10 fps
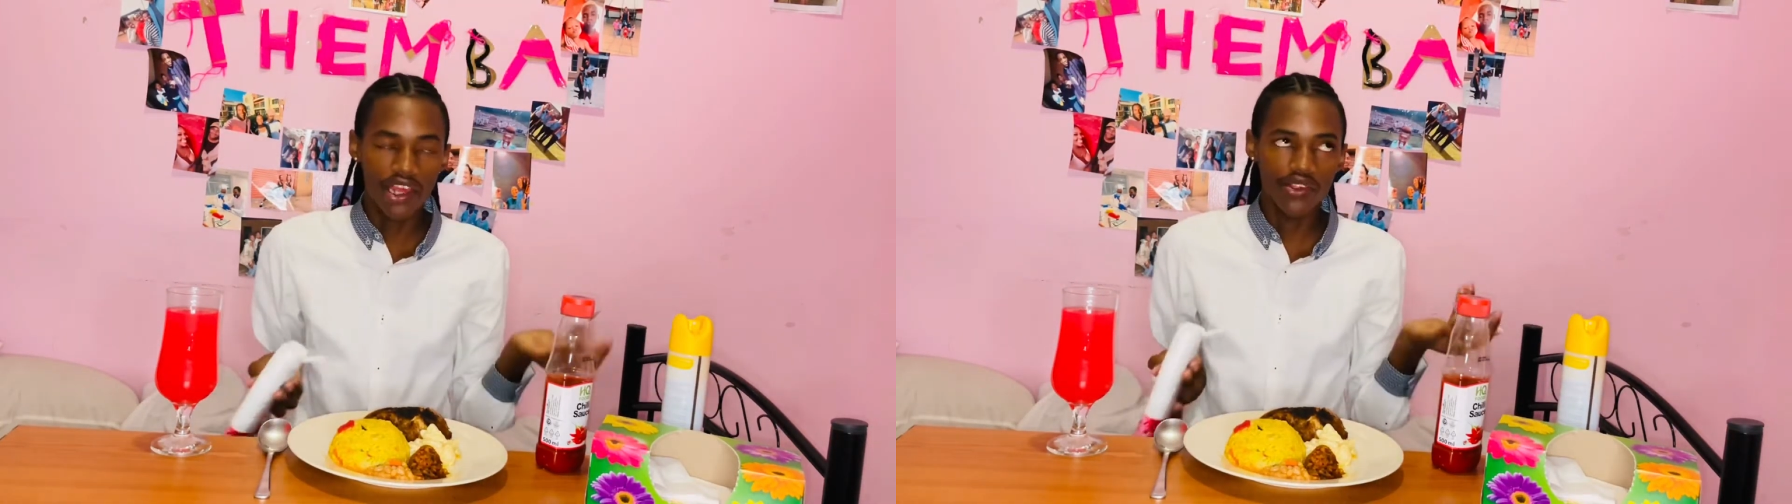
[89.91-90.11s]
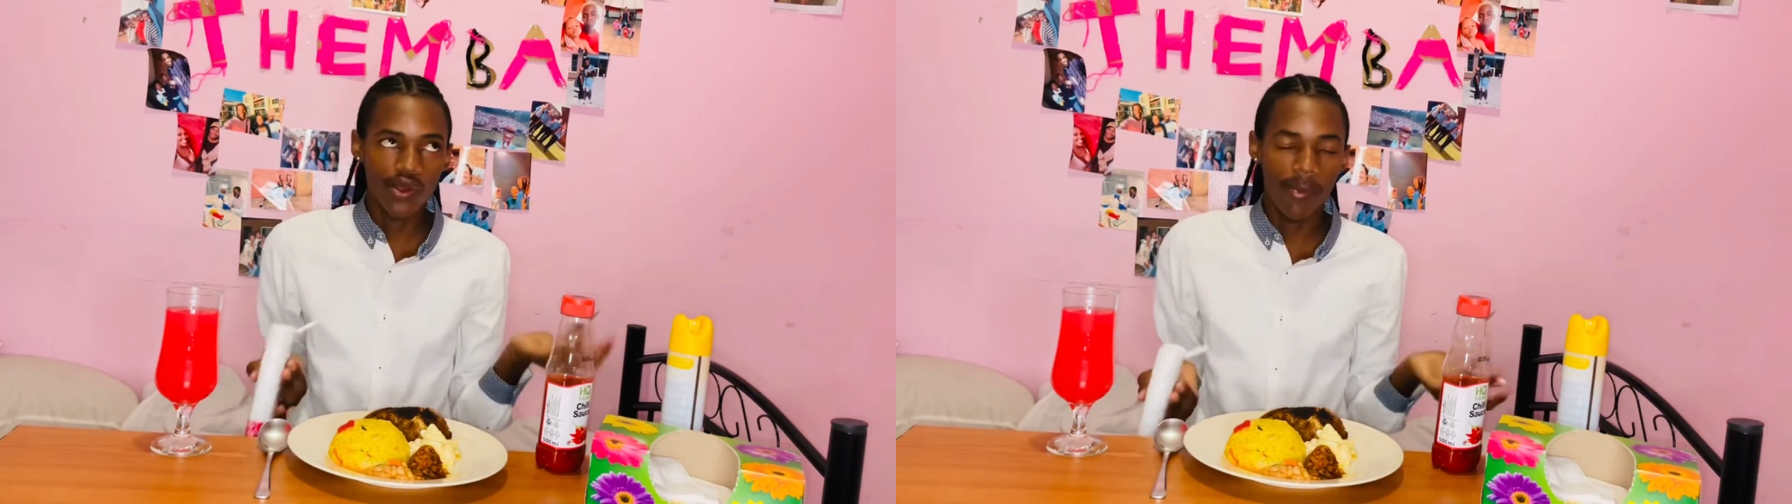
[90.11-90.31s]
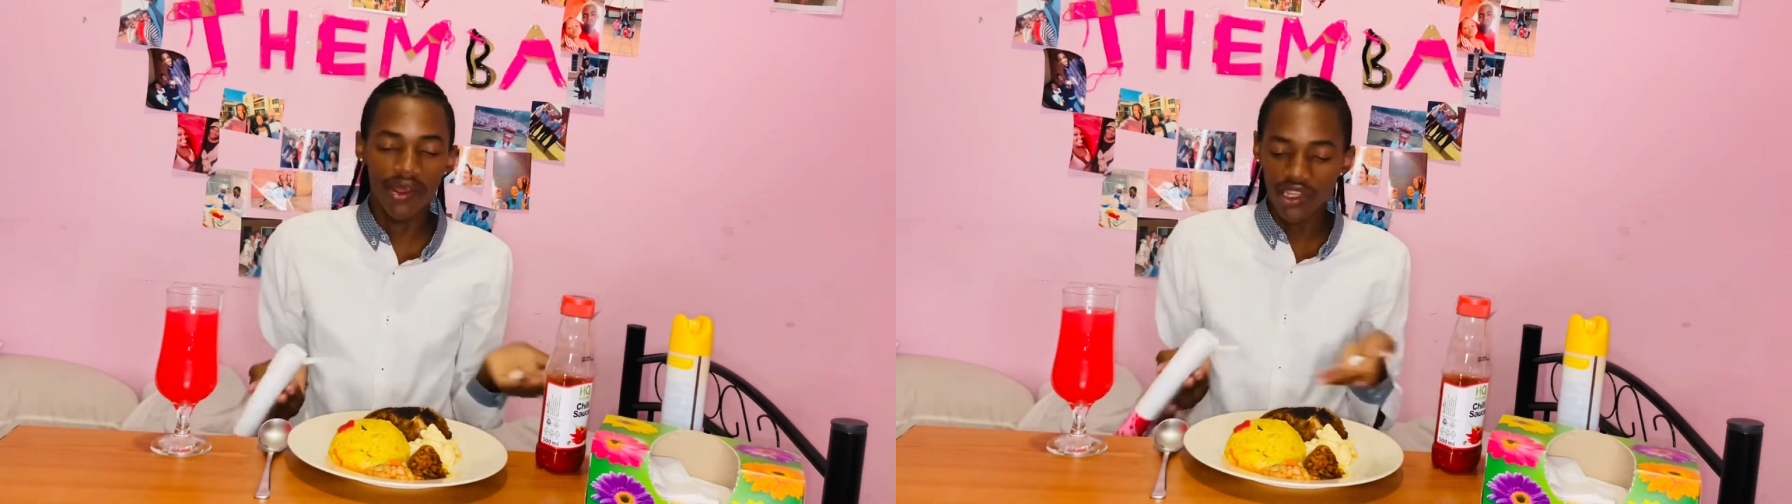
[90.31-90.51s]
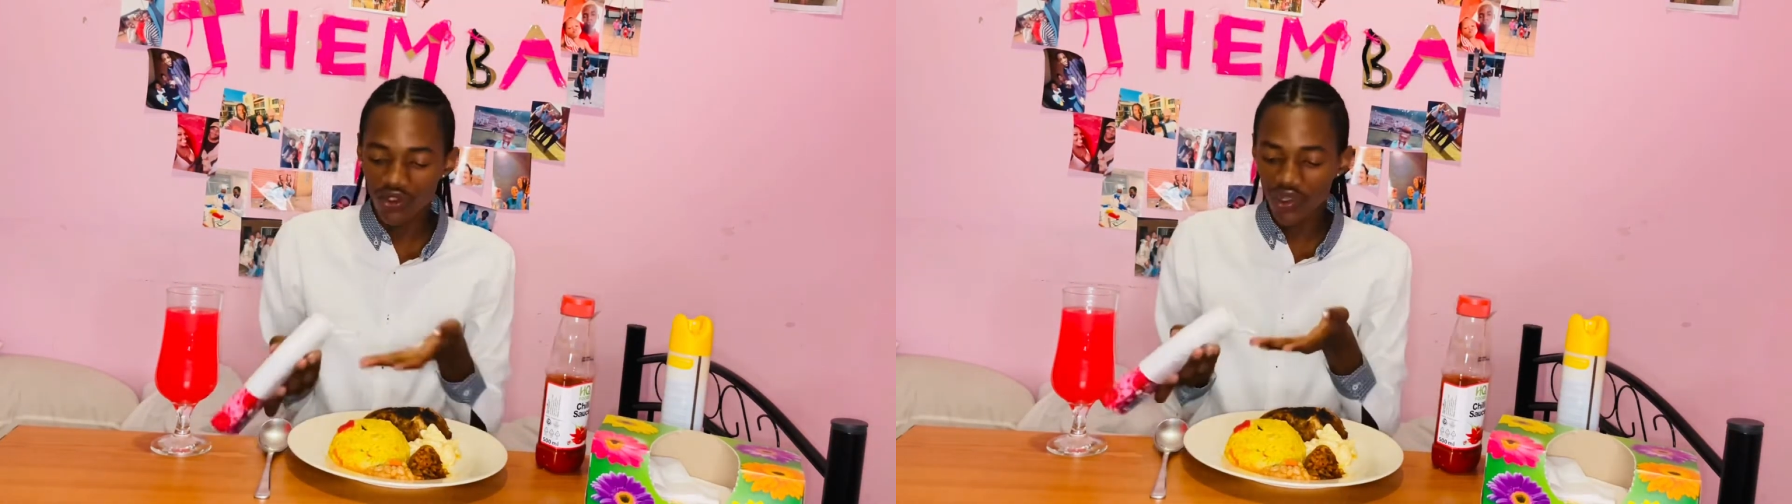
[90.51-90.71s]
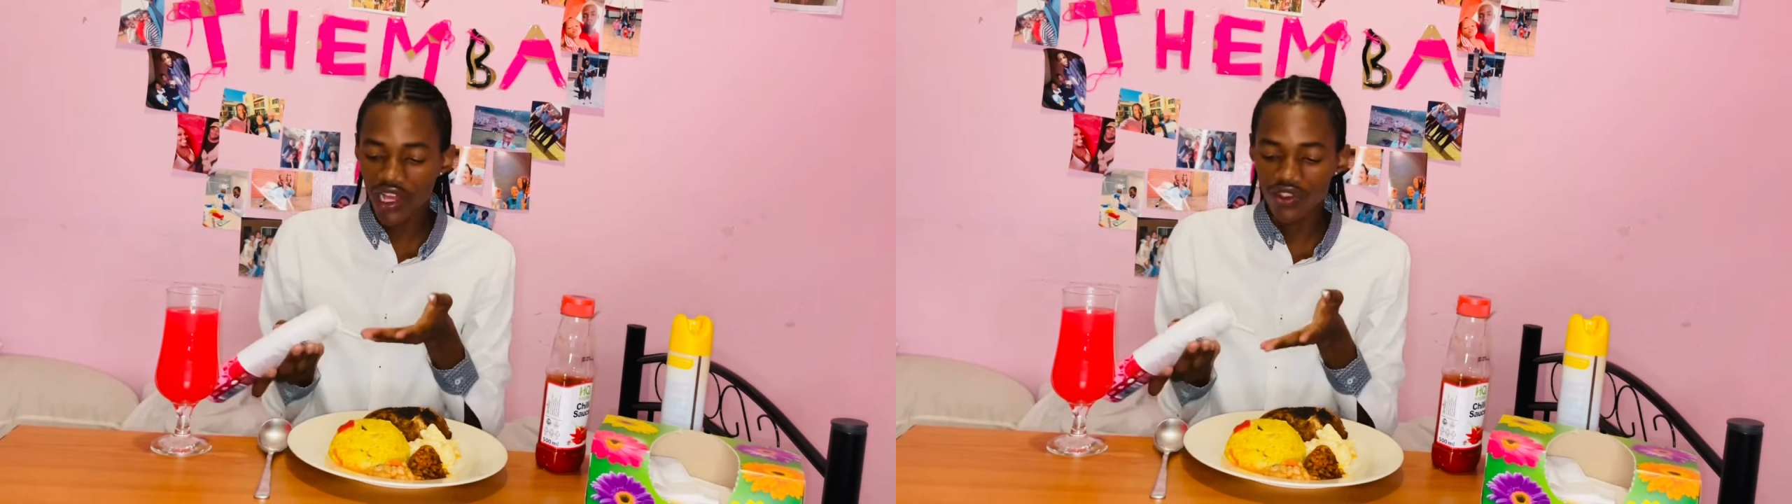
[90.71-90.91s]
so I'm gonna need
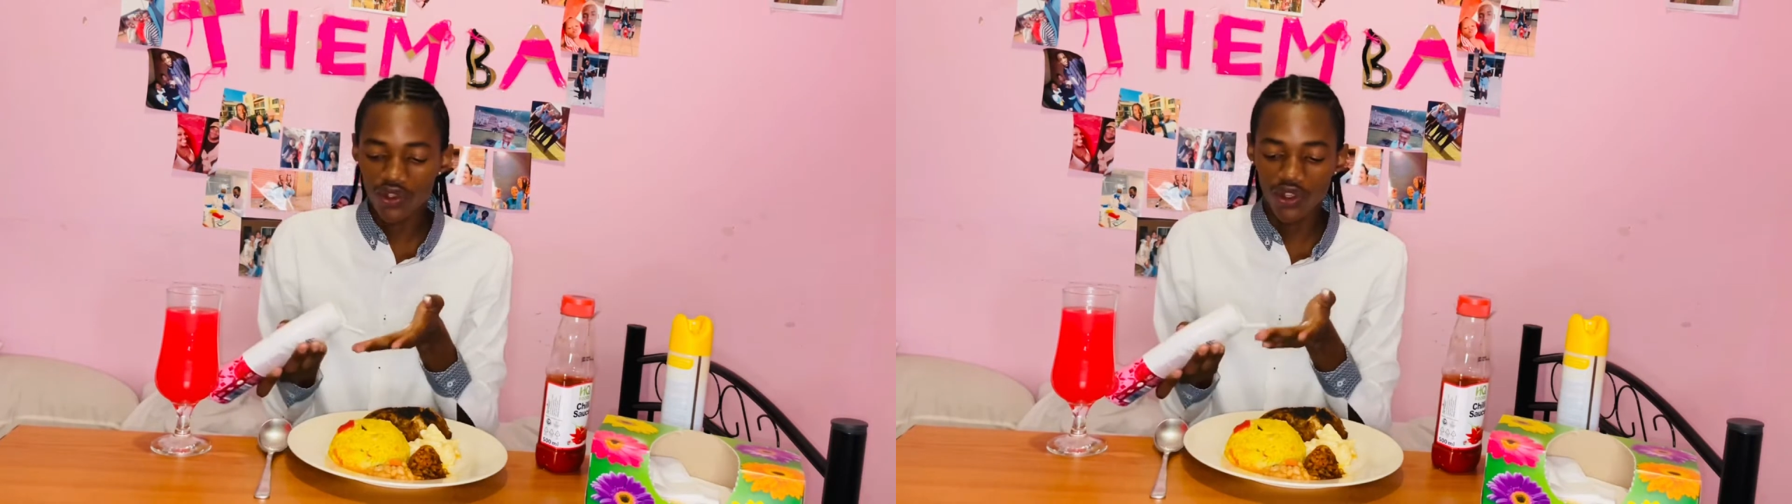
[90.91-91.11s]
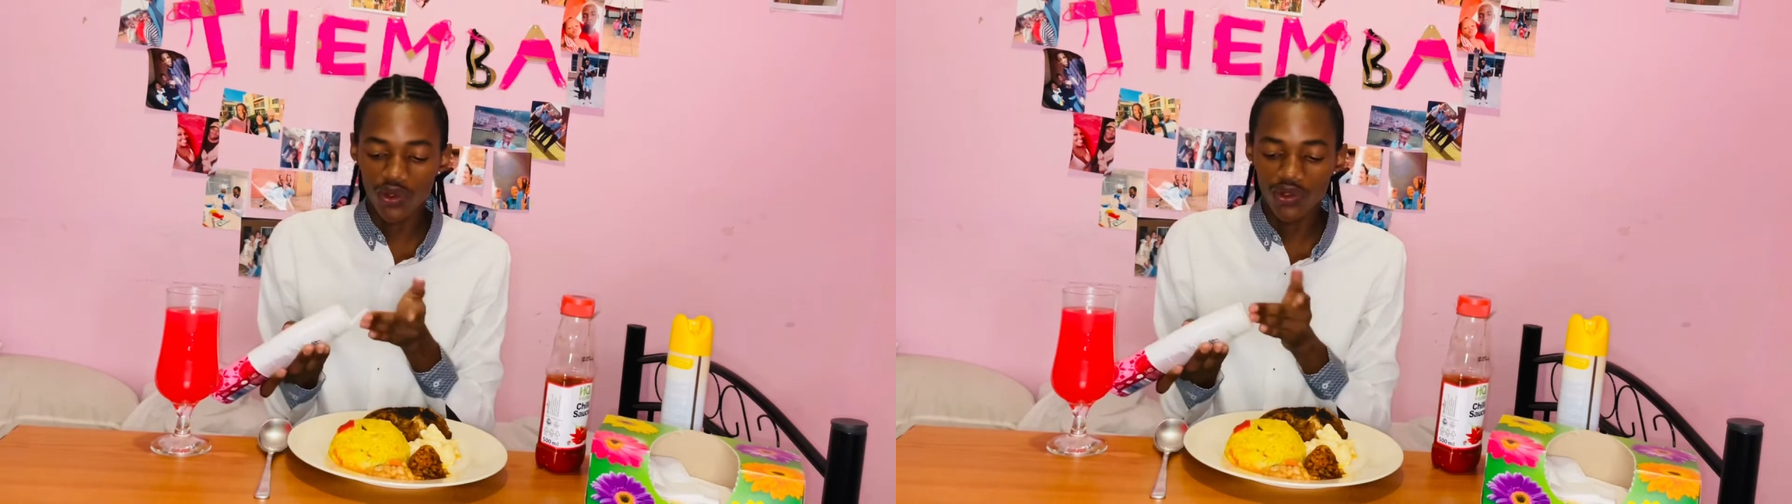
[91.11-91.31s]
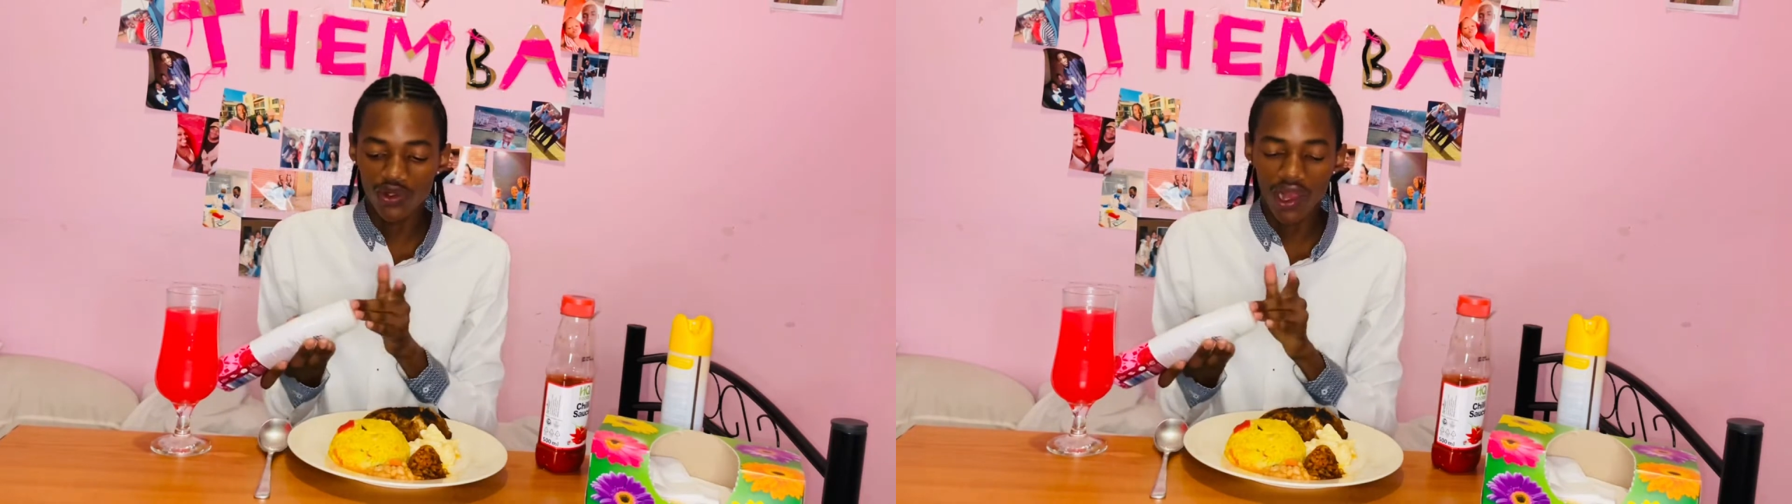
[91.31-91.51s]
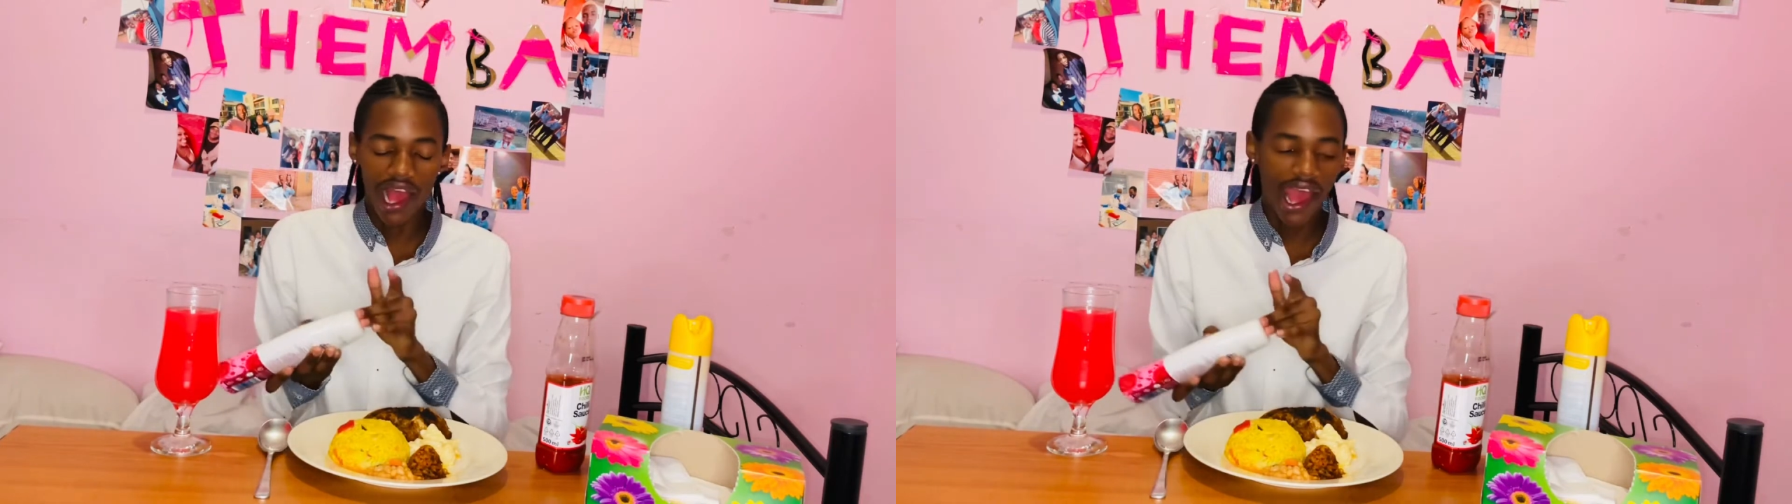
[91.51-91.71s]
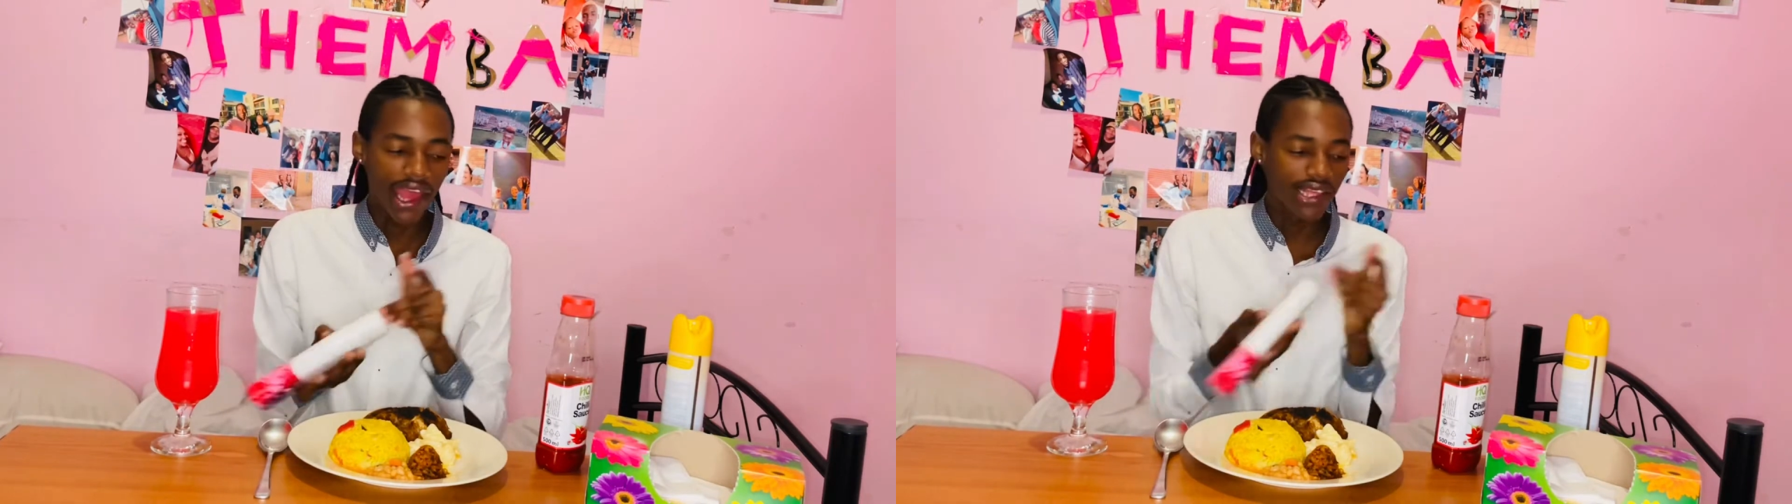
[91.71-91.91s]
you guys to close your
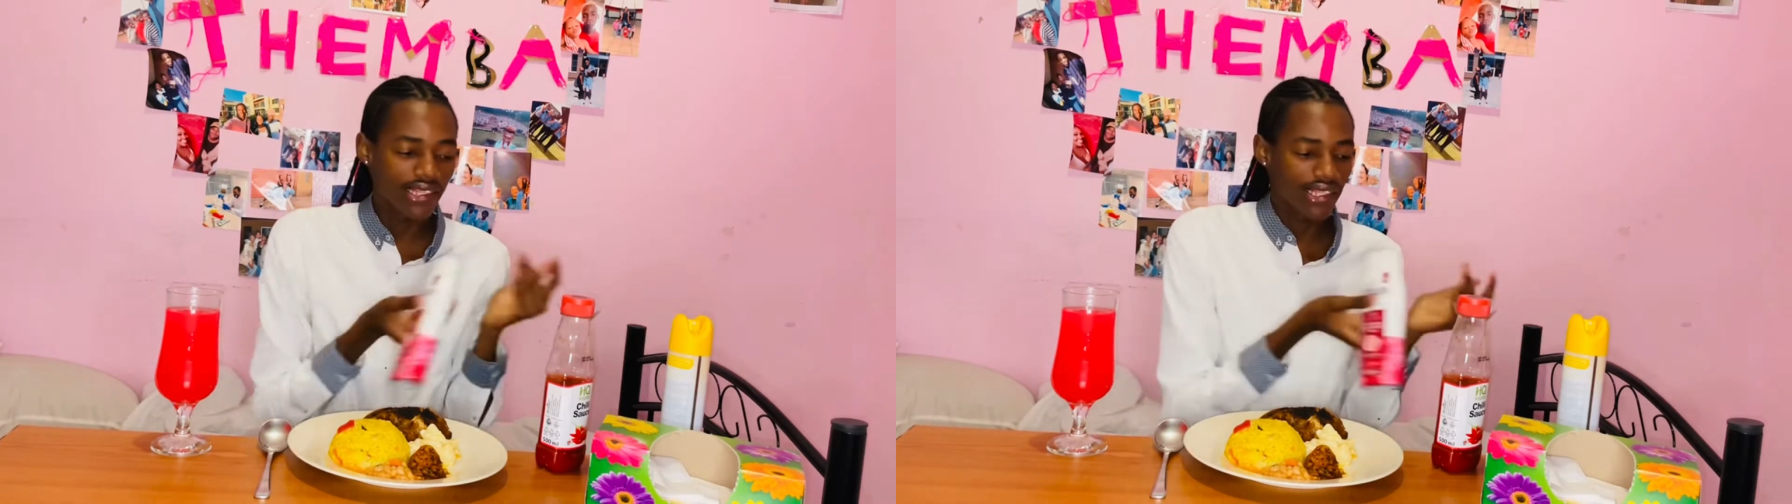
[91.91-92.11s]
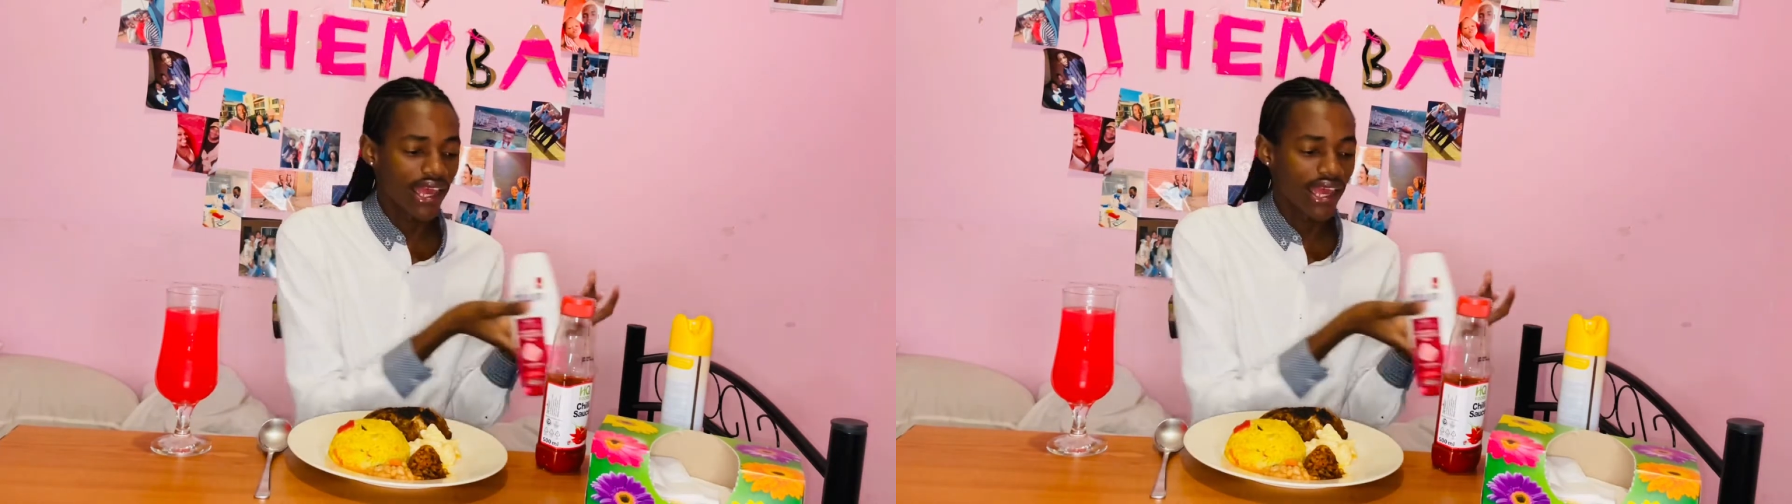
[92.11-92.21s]
eyes,